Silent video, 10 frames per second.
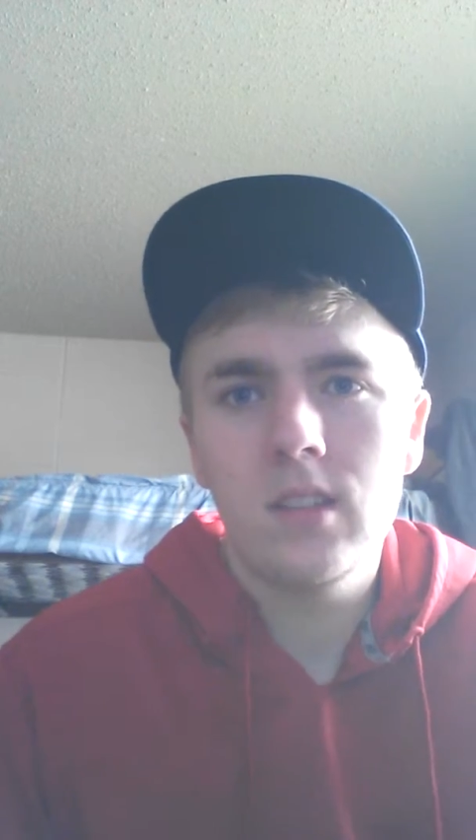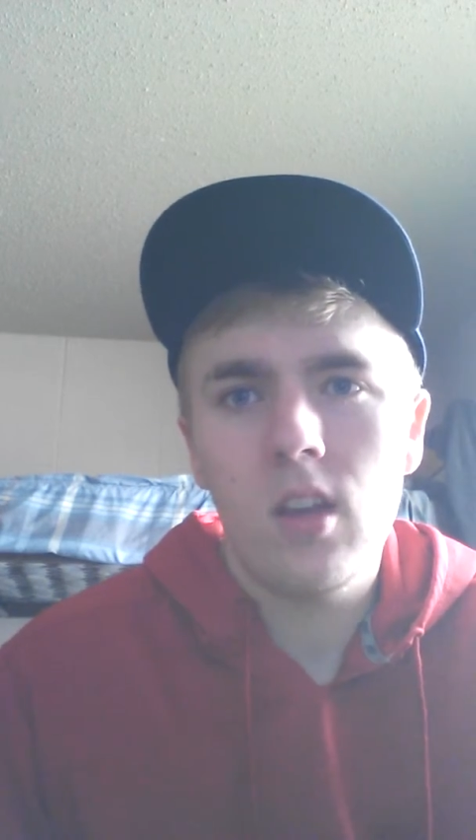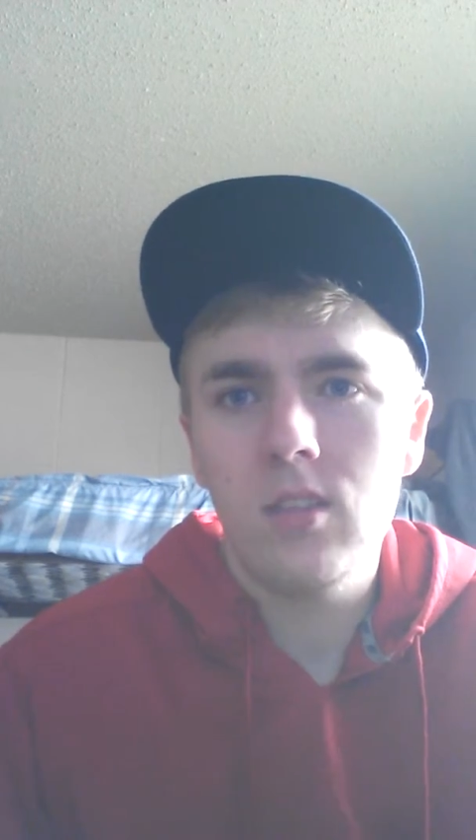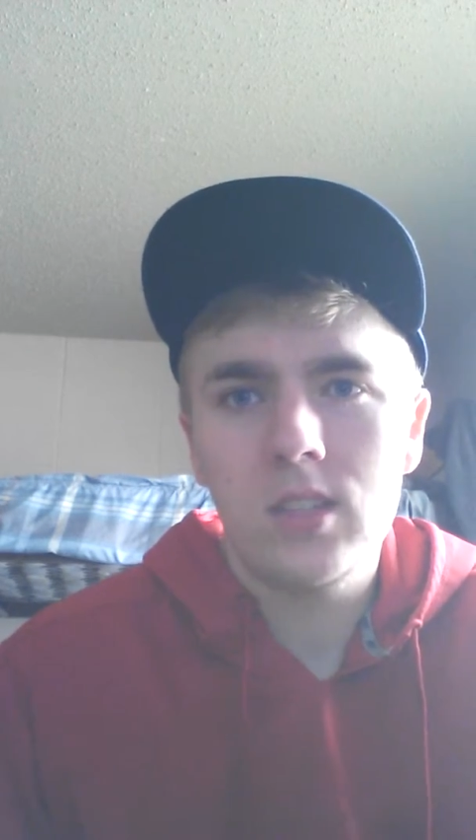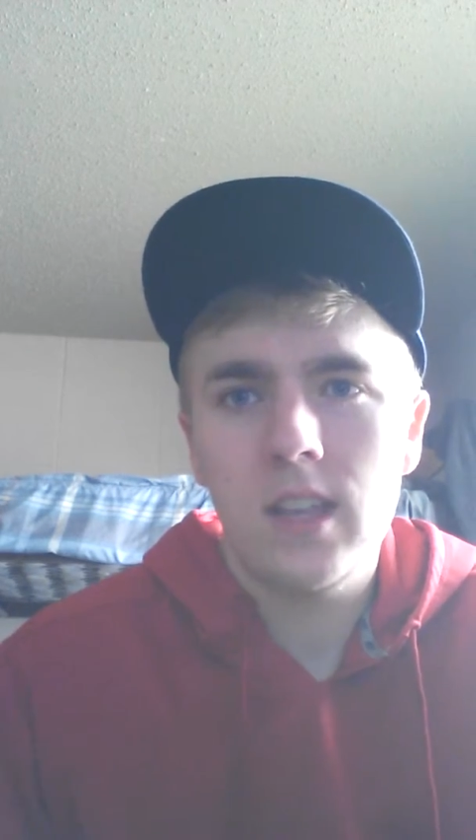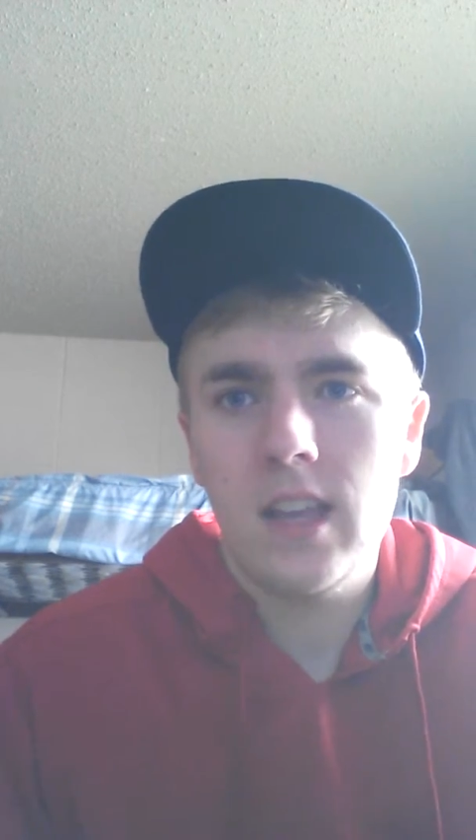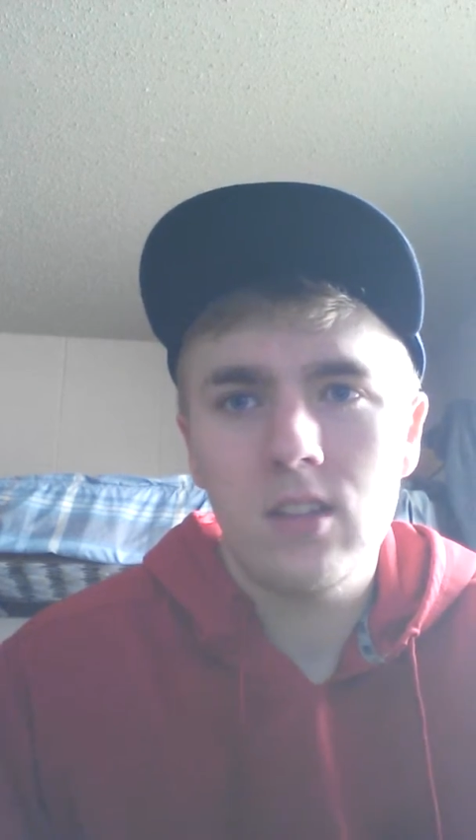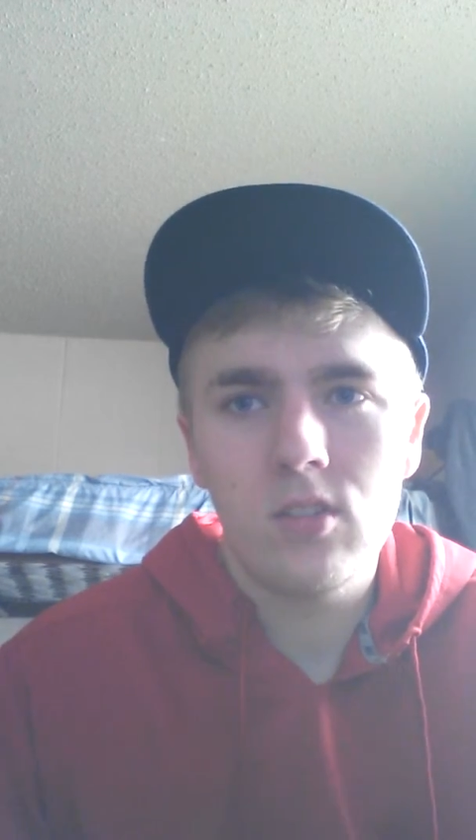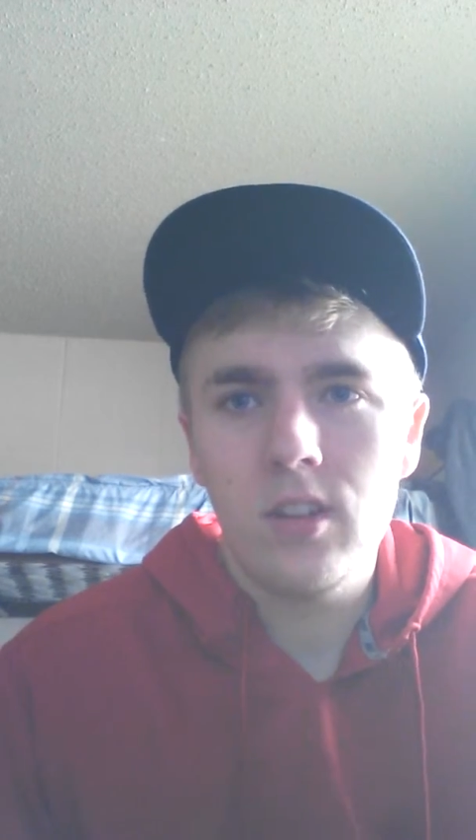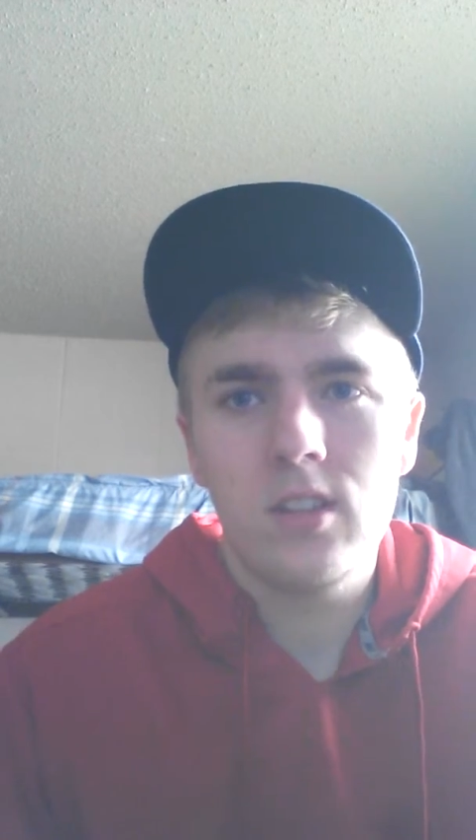and other stats
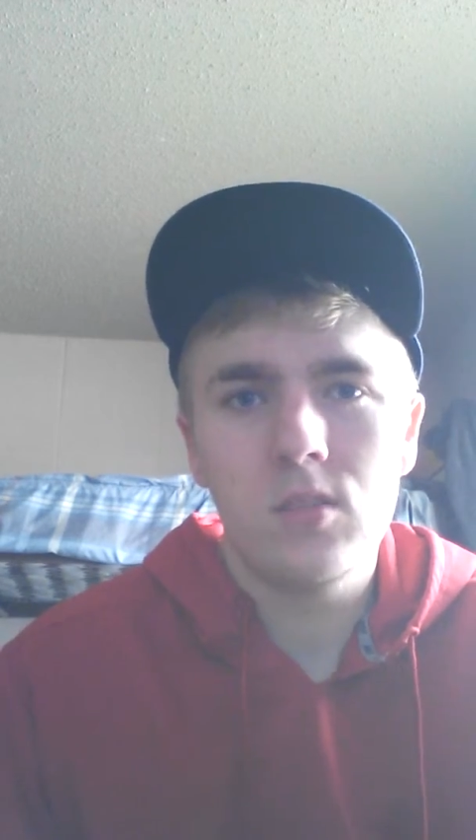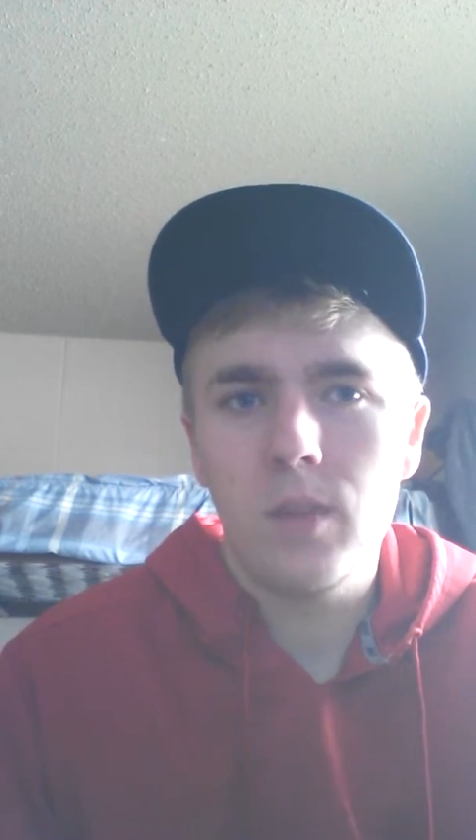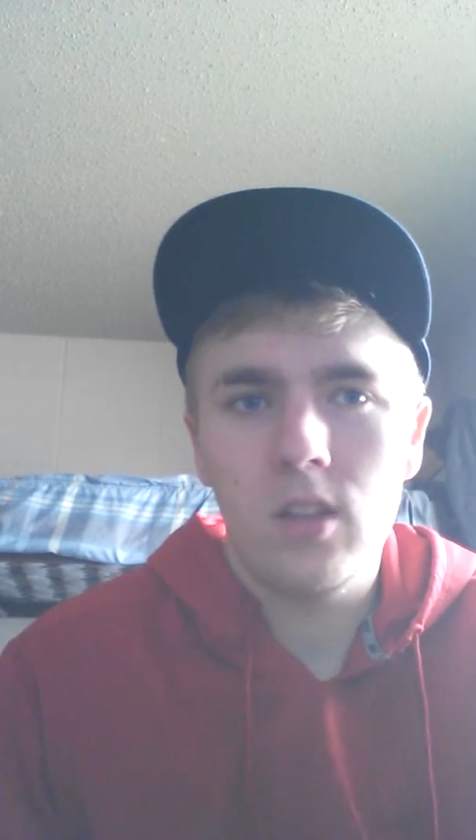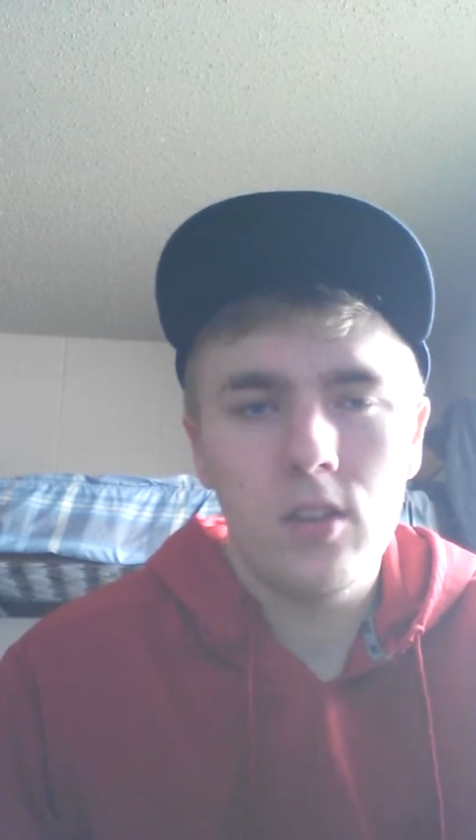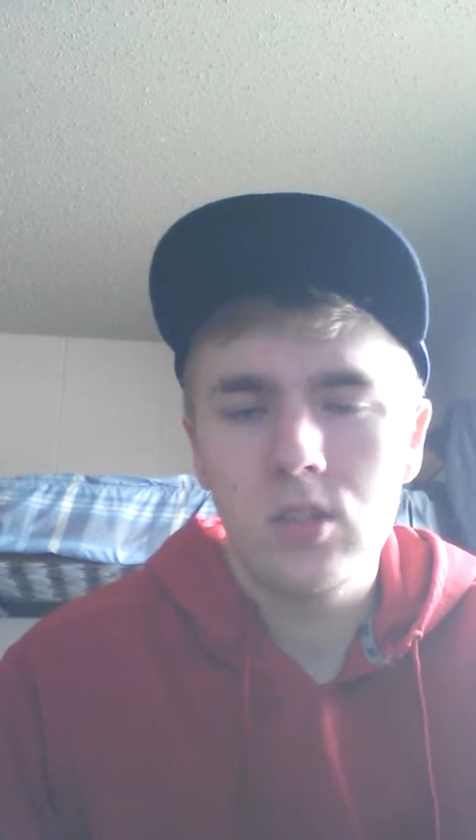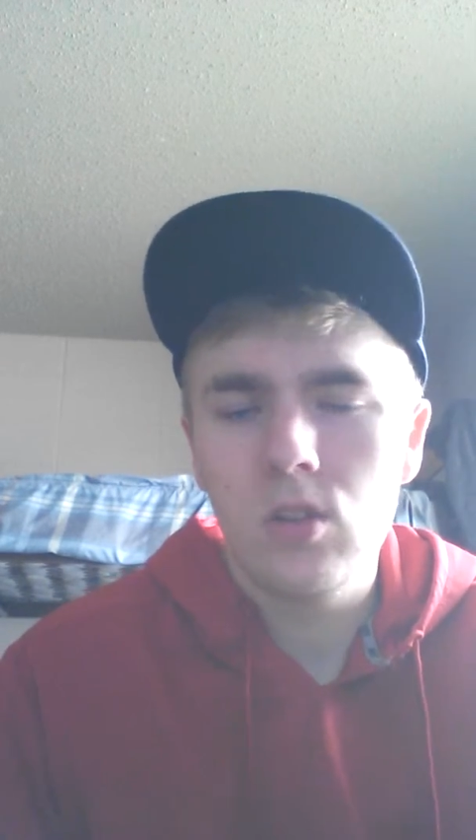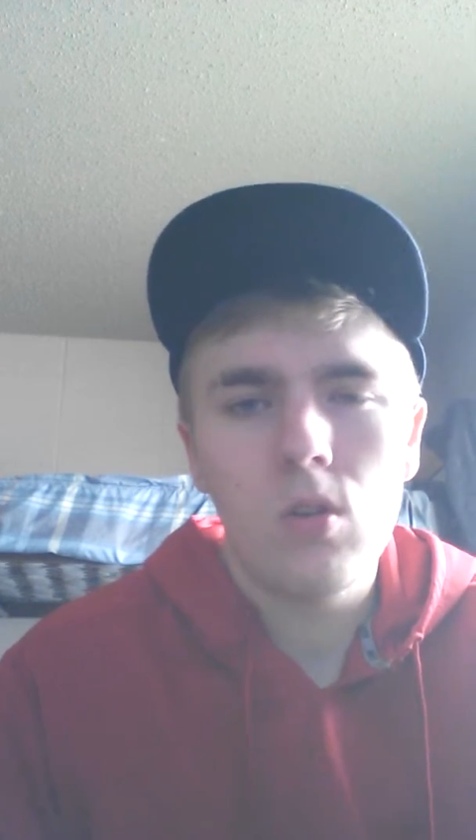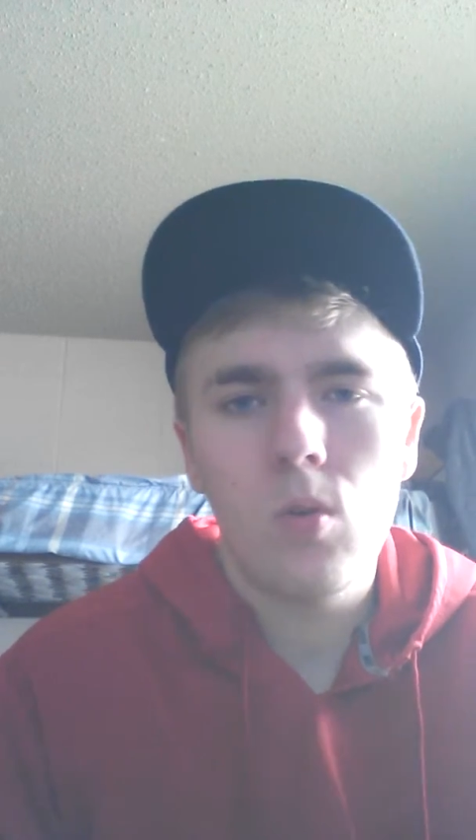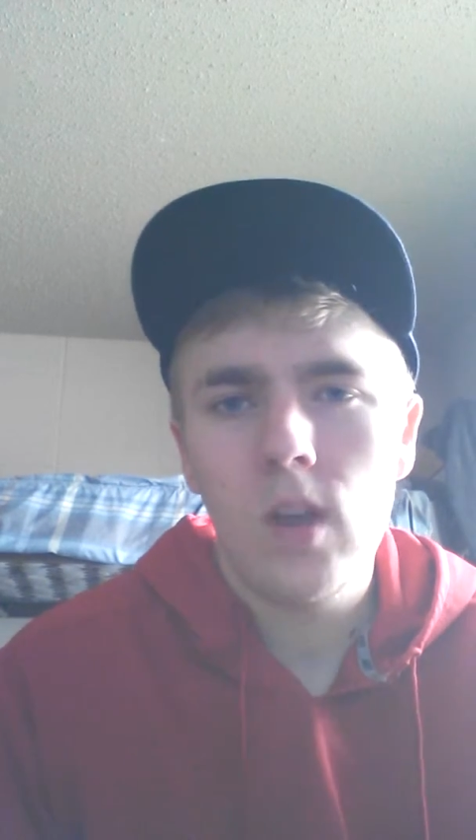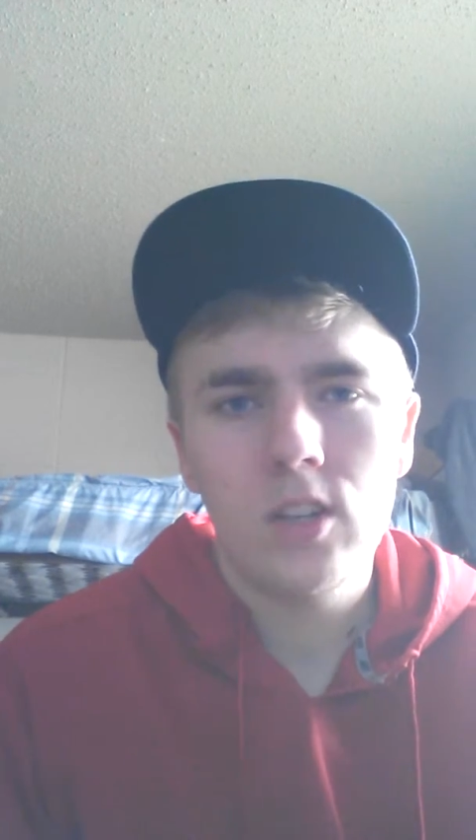underneath his belt, there's
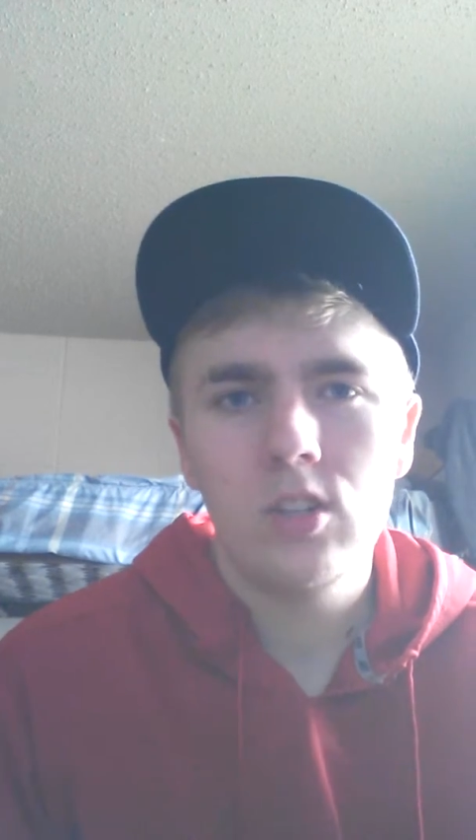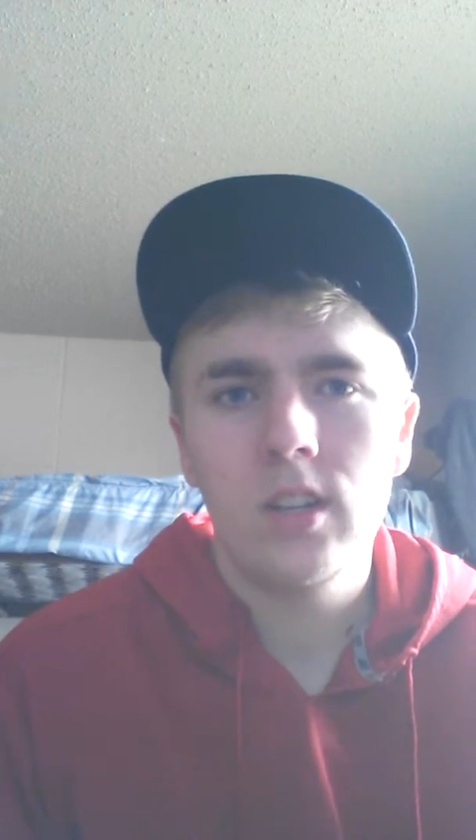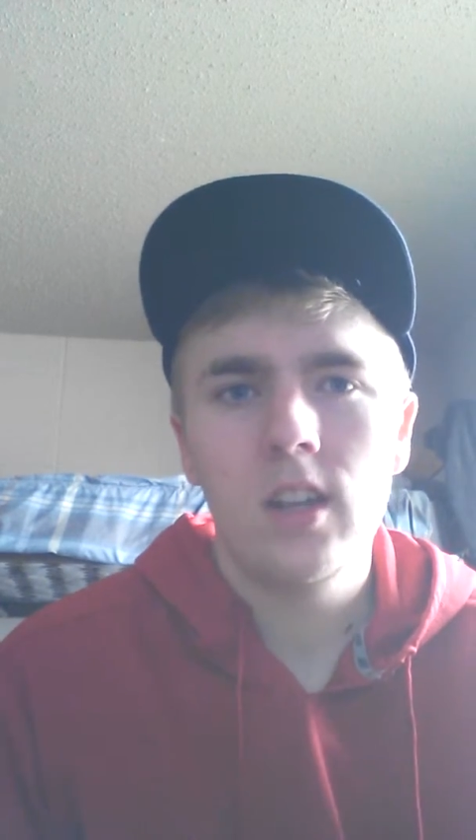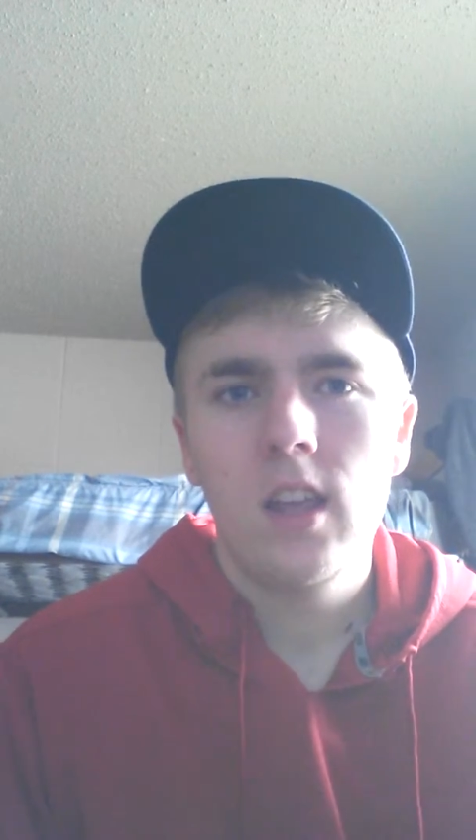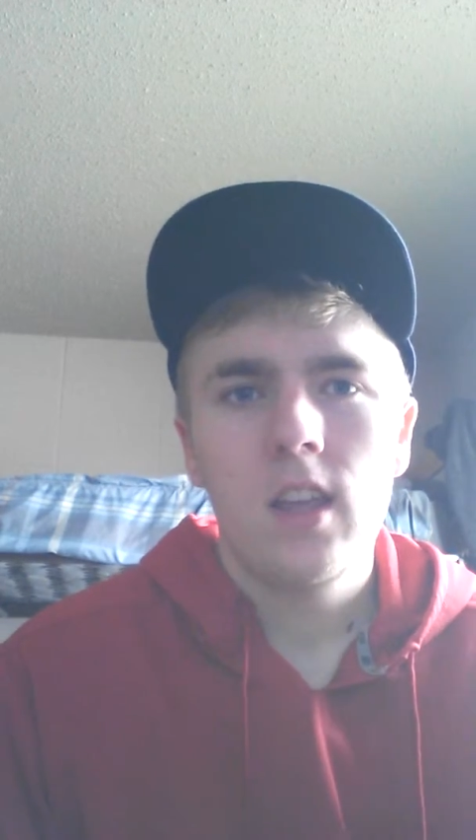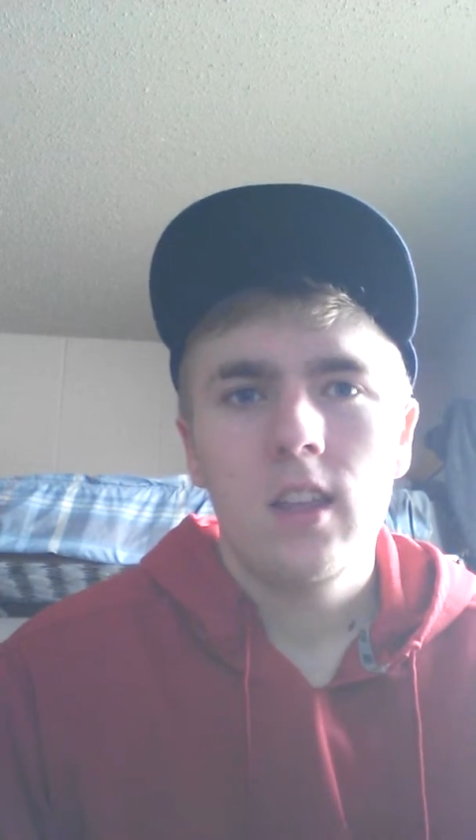no question